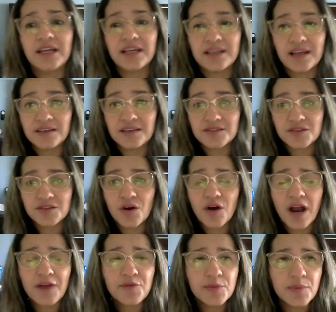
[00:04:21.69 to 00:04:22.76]
And I
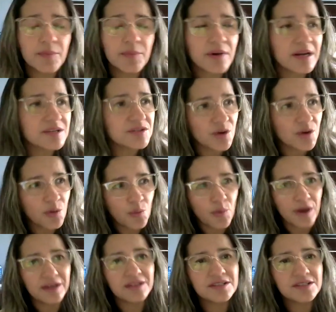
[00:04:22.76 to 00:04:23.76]
remember I saw one